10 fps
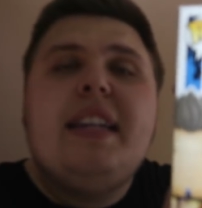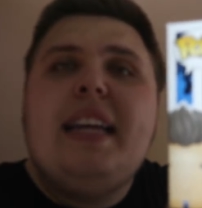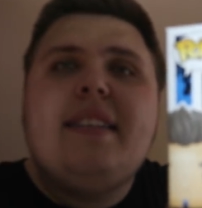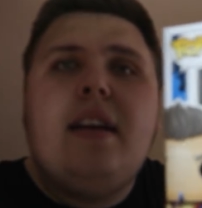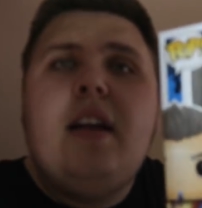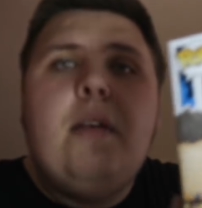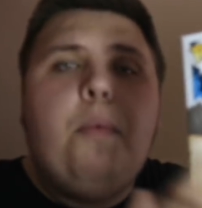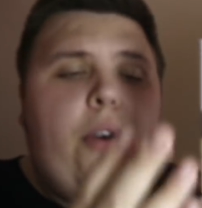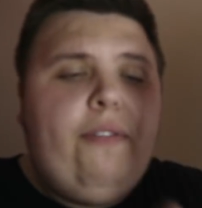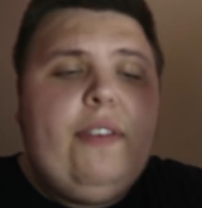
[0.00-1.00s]
These are
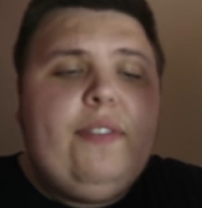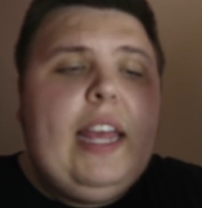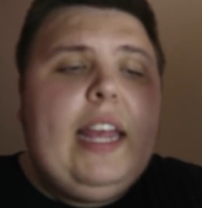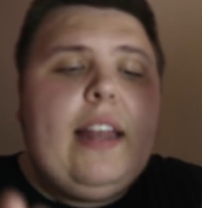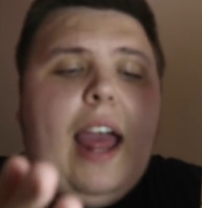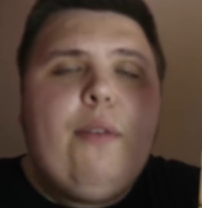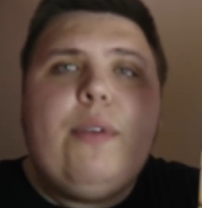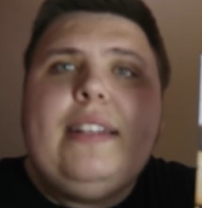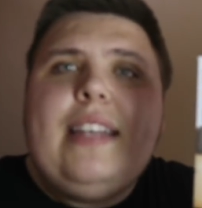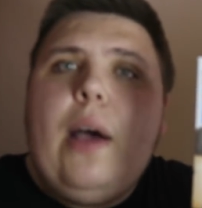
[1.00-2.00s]
were 15 at
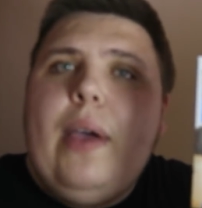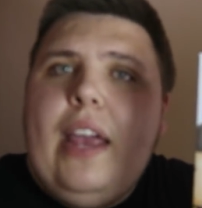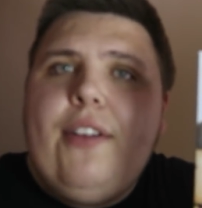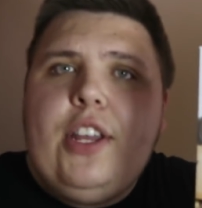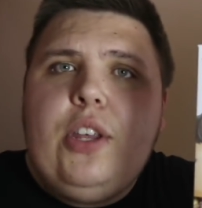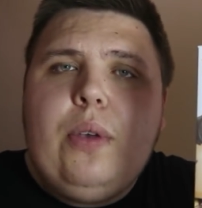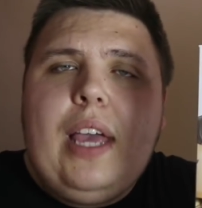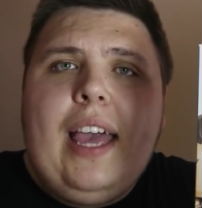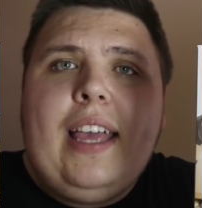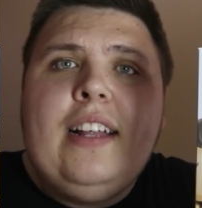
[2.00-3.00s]
retail here in the
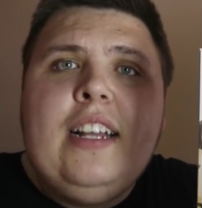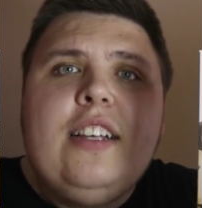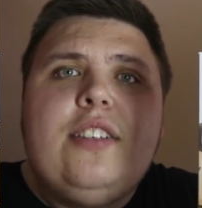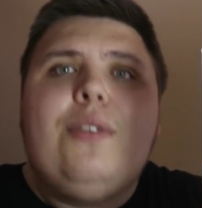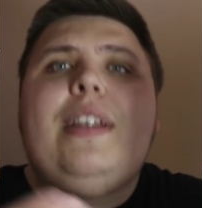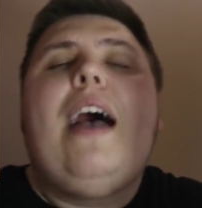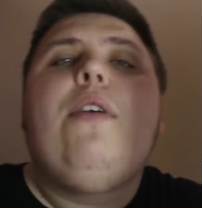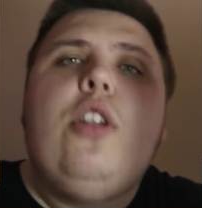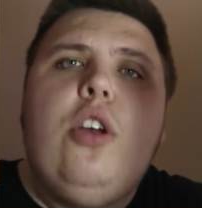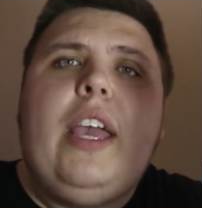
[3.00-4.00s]
UK. So now
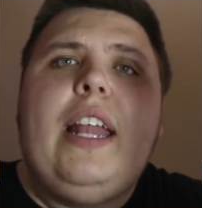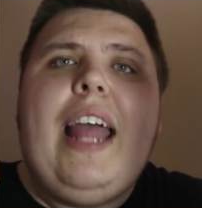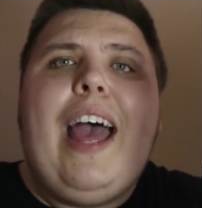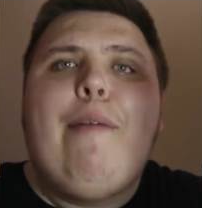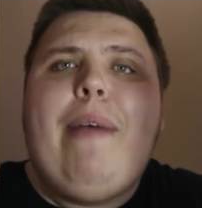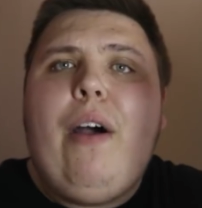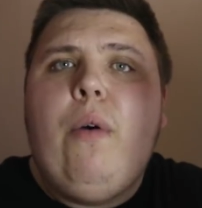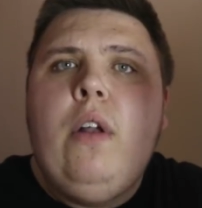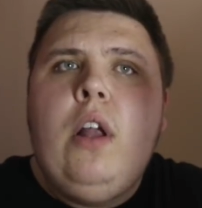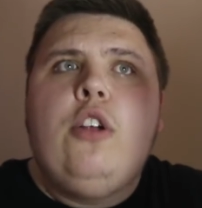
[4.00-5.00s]
you're looking at
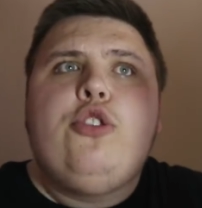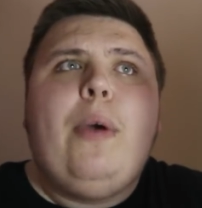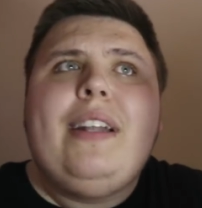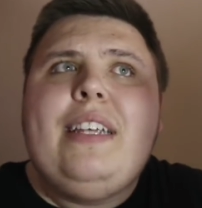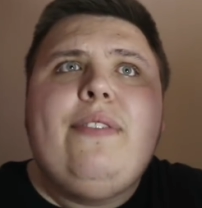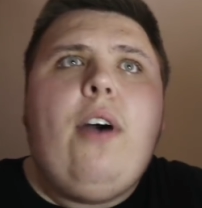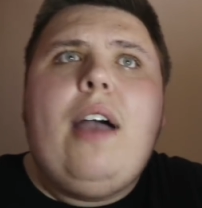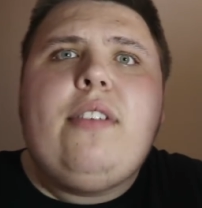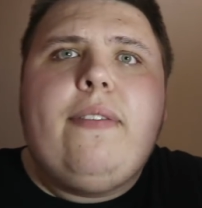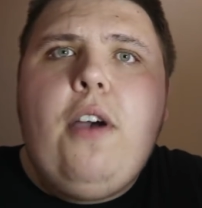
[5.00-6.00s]
about
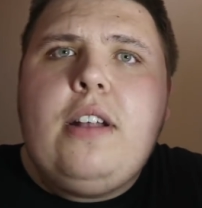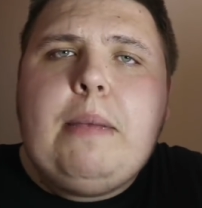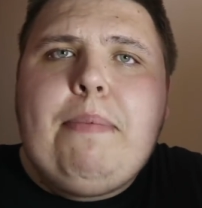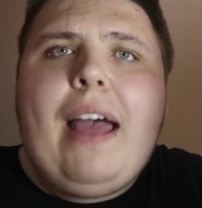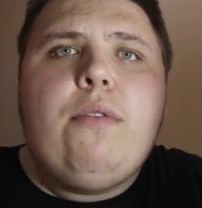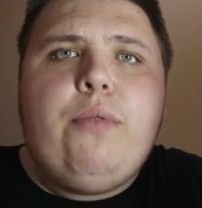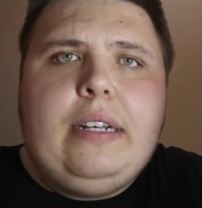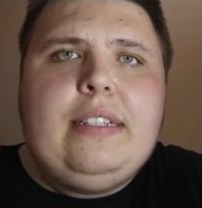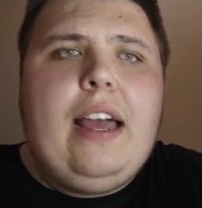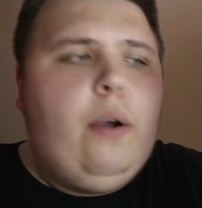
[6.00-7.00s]
25 to 30 pound
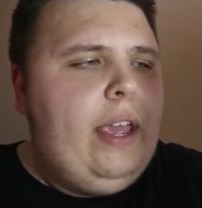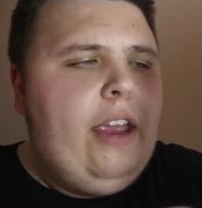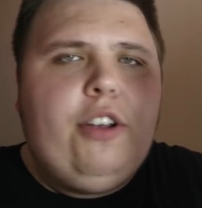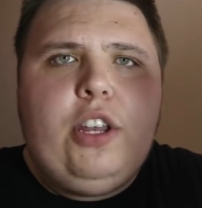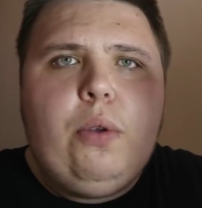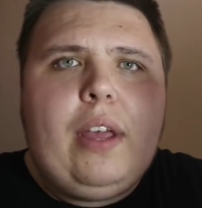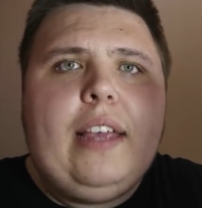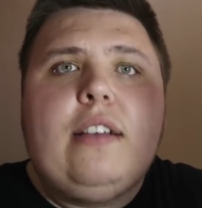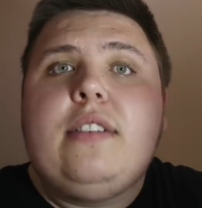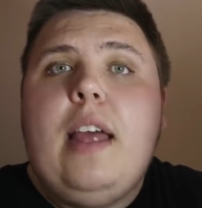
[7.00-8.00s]
retail here in the
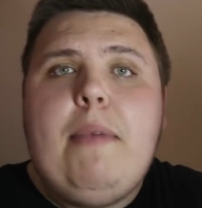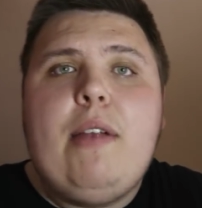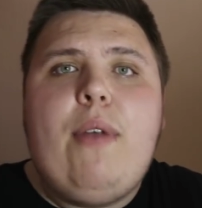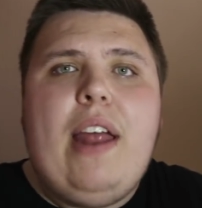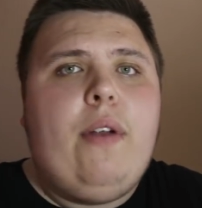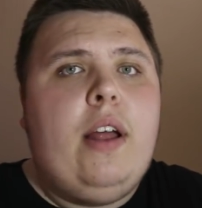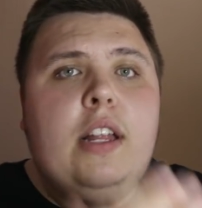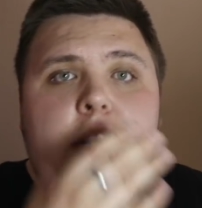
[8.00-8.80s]
UK because they're a bit rarer.